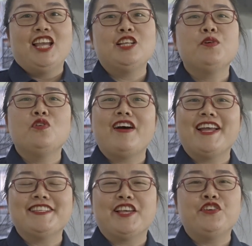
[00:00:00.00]
It
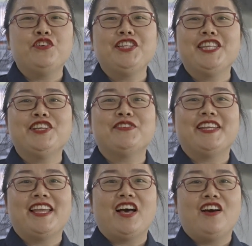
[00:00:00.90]
provides a good
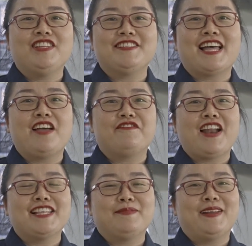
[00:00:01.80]
degree of design
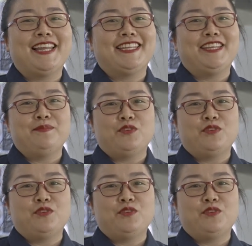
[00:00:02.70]
flexibility.